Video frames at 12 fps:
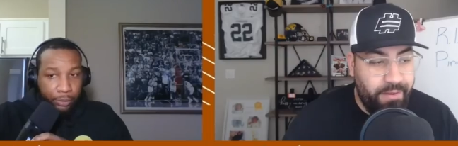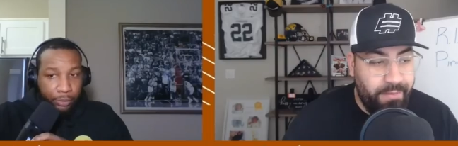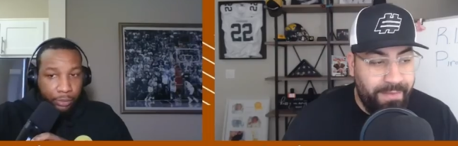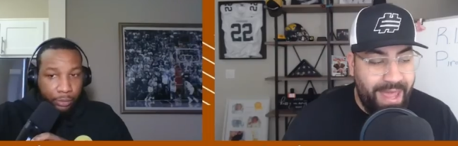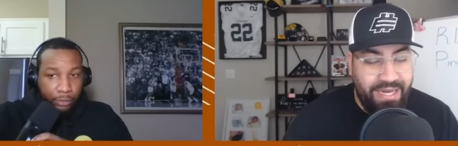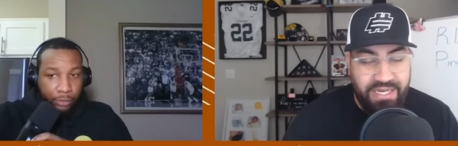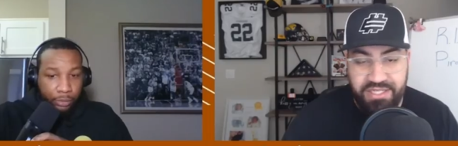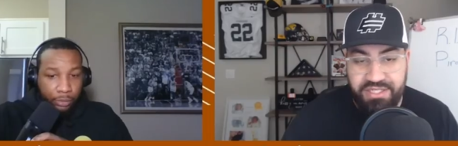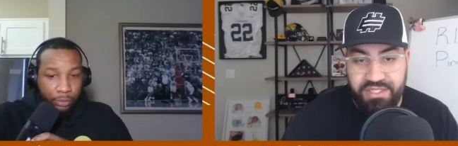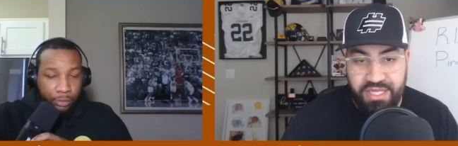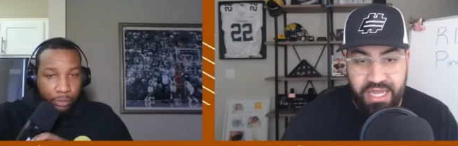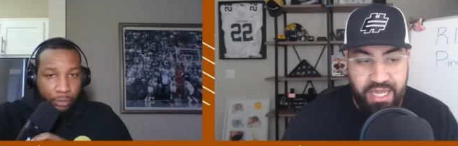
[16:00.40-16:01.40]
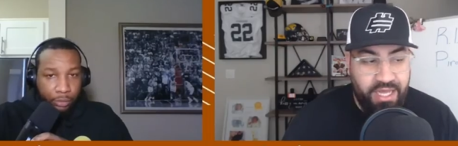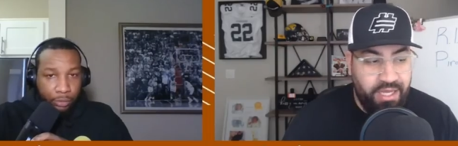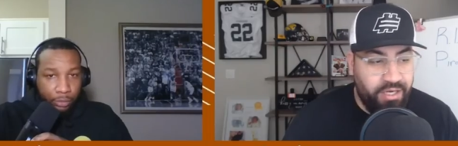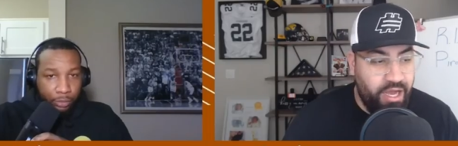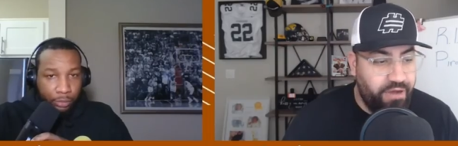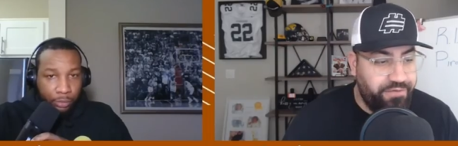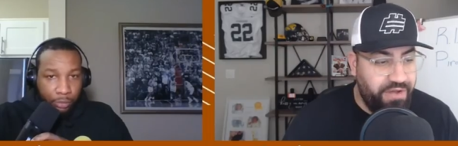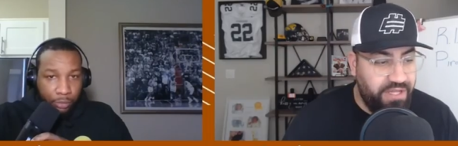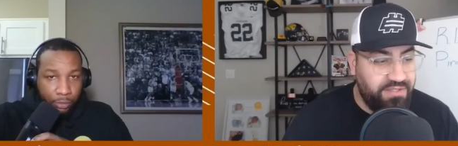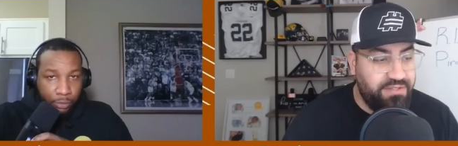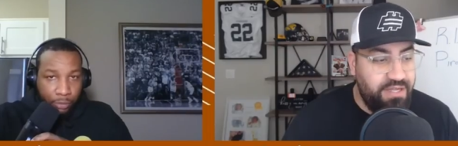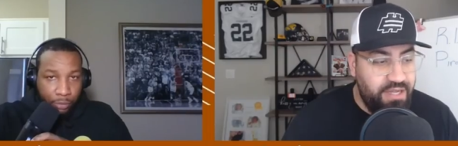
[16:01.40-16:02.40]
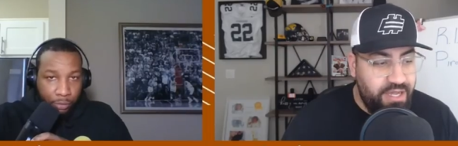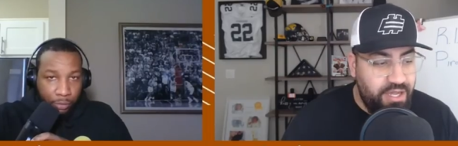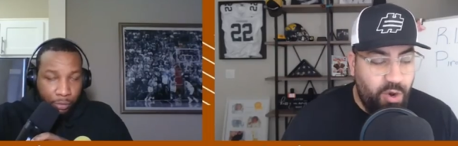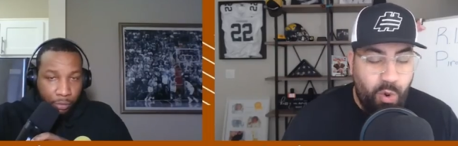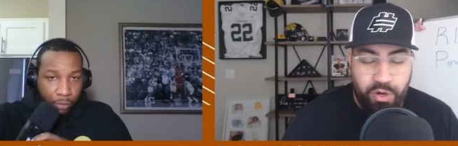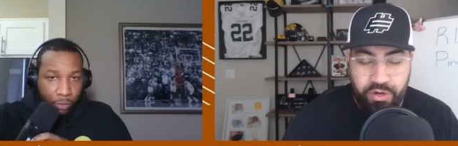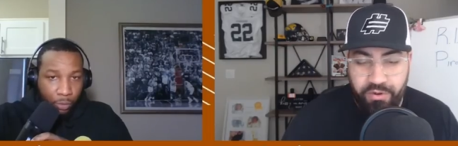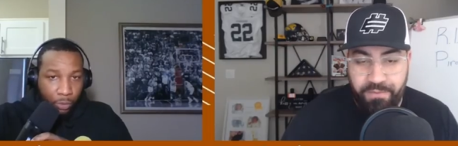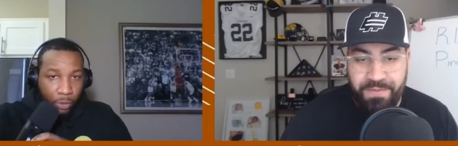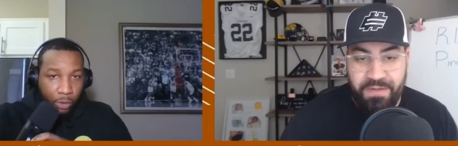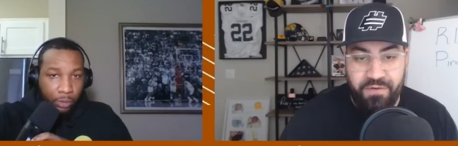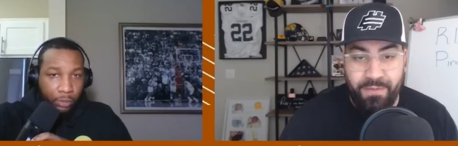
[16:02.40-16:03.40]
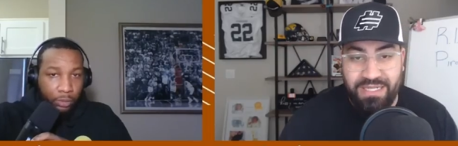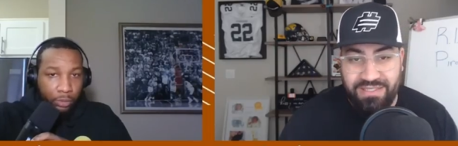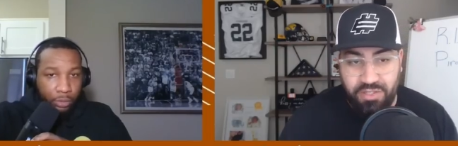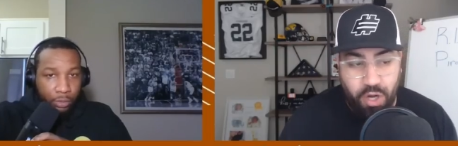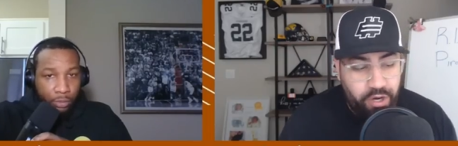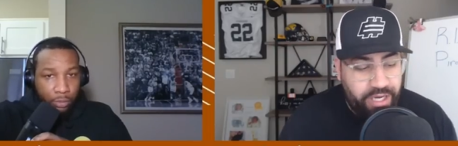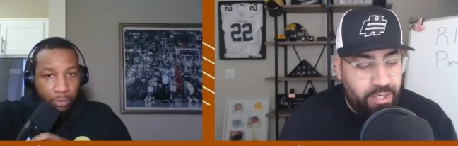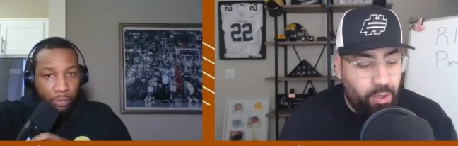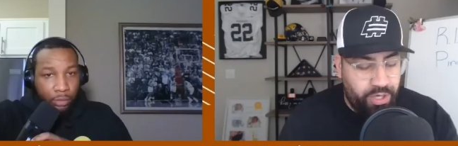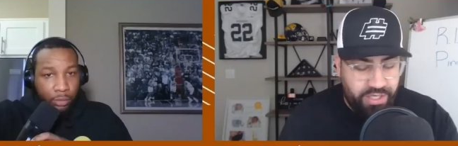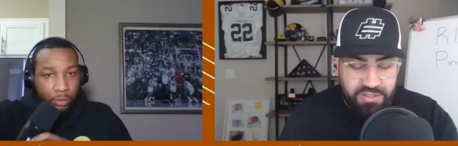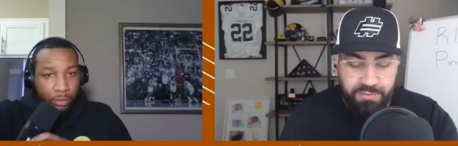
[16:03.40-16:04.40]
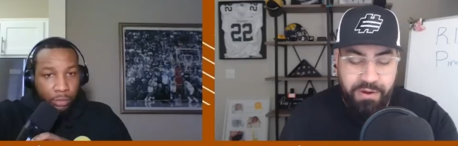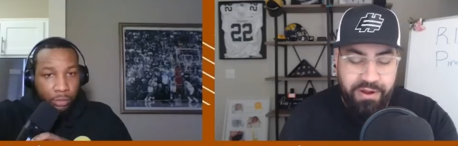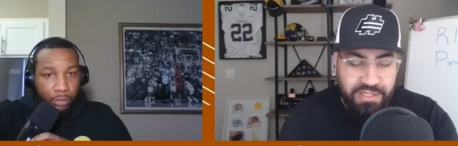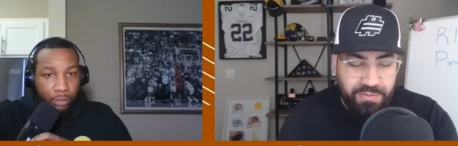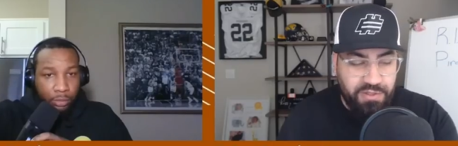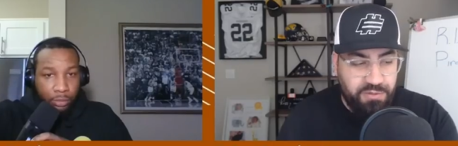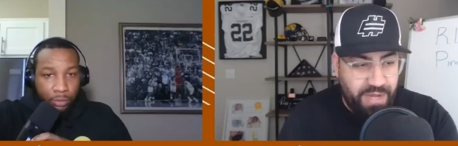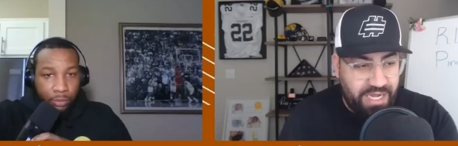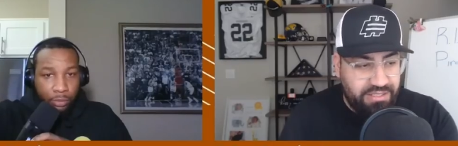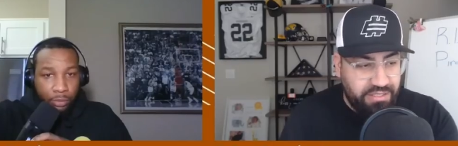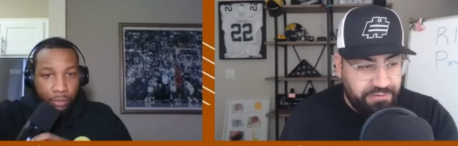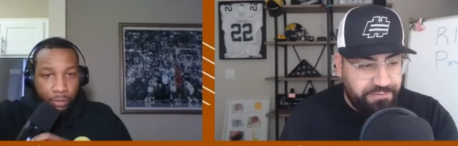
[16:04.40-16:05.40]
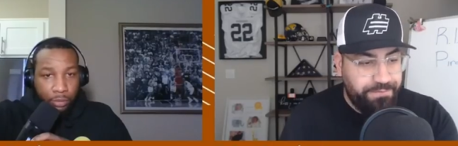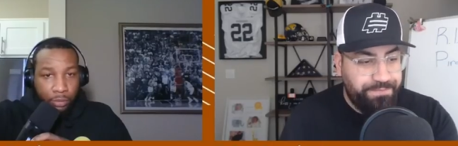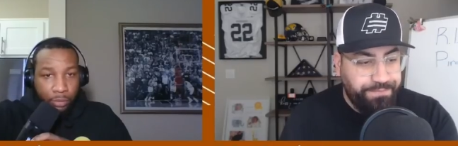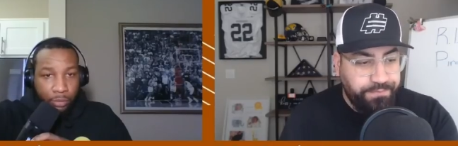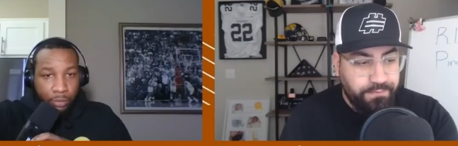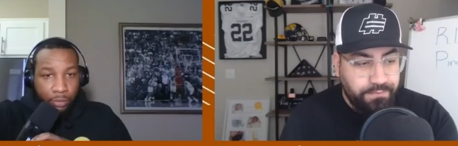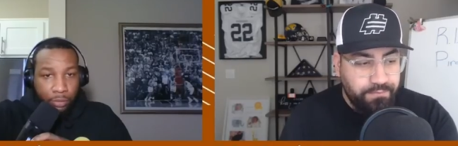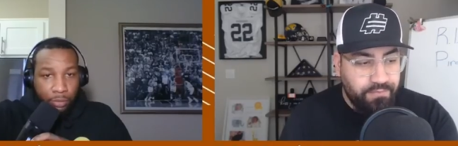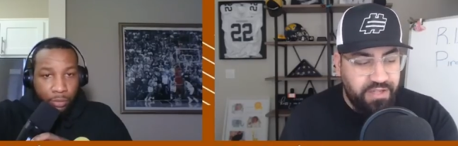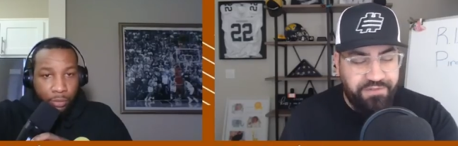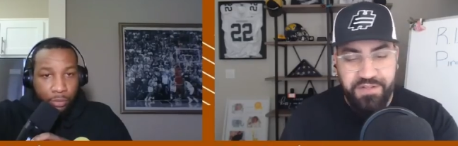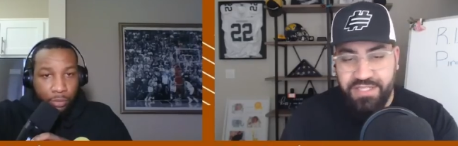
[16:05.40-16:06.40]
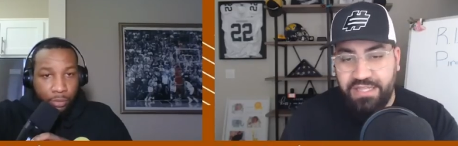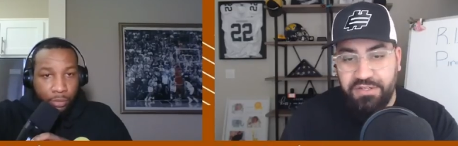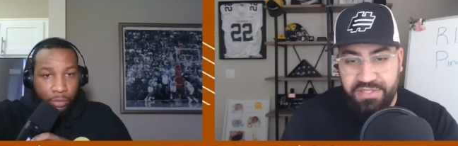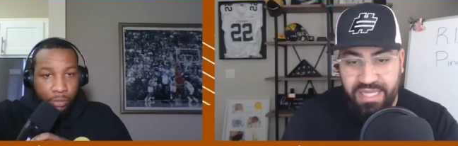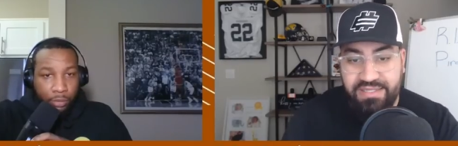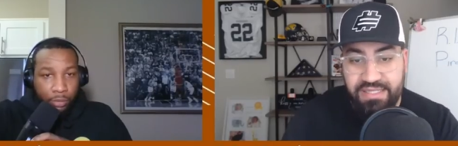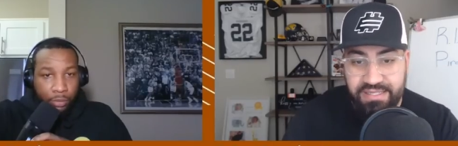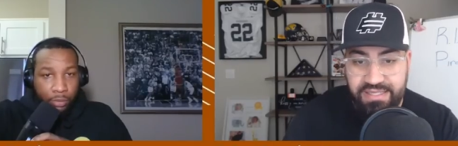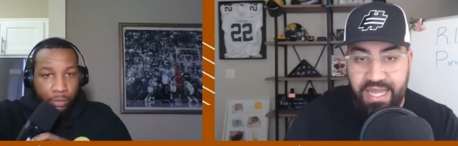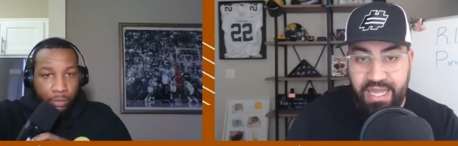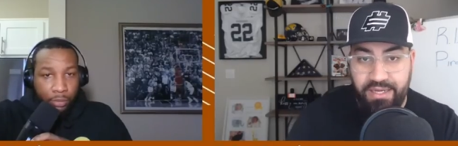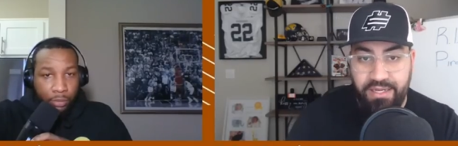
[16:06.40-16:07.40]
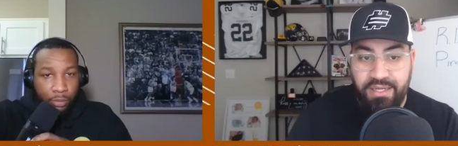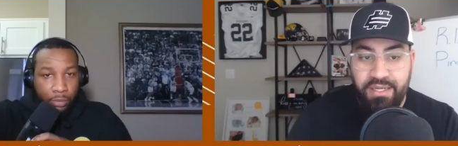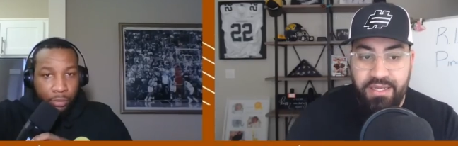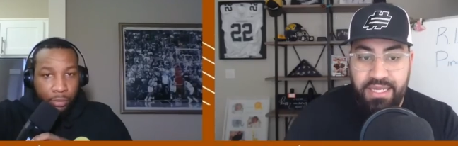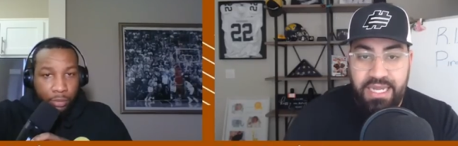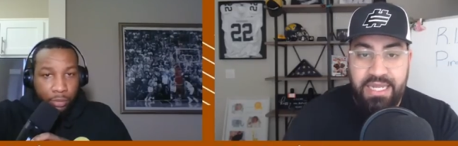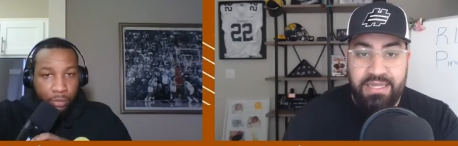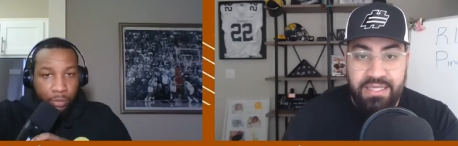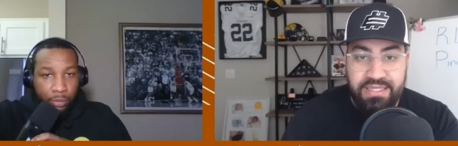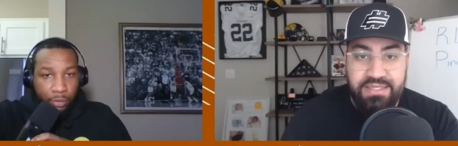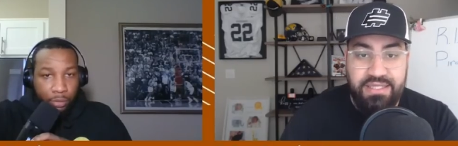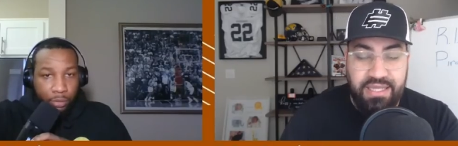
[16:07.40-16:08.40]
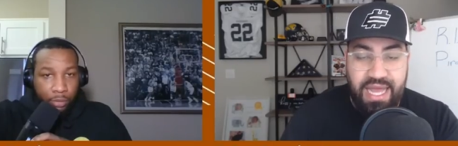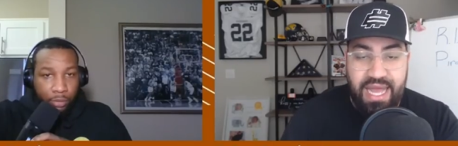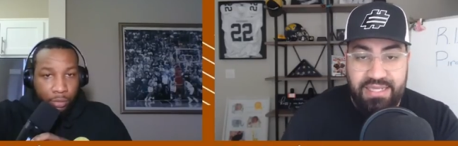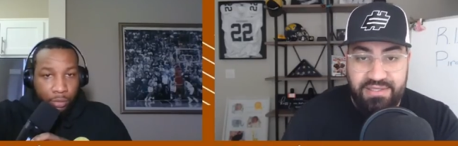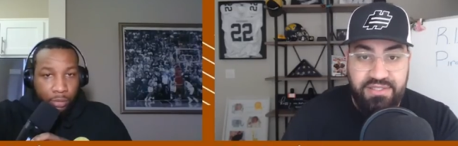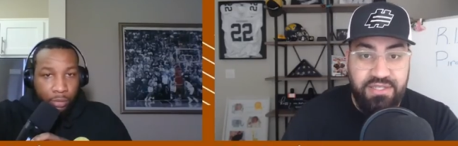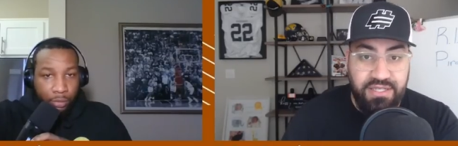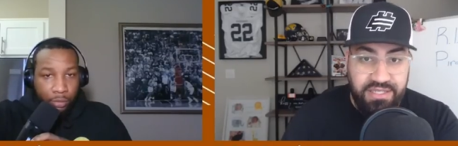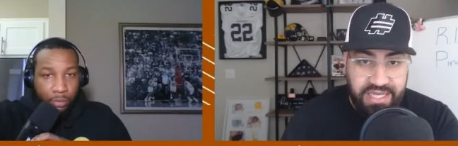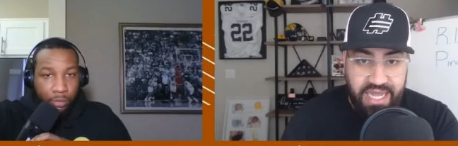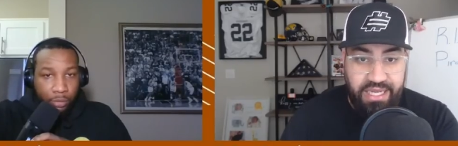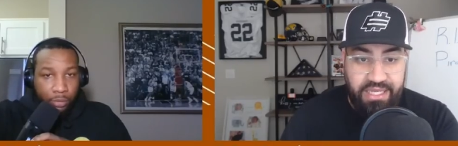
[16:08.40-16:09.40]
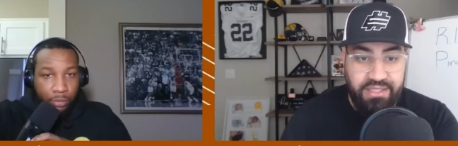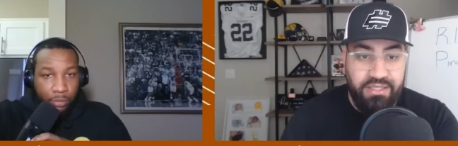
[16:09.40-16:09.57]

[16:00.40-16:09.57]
Speaker 1: manage uh, an offense. Corner from a starting or experience perspective, it feels like there's less than ten in this class to date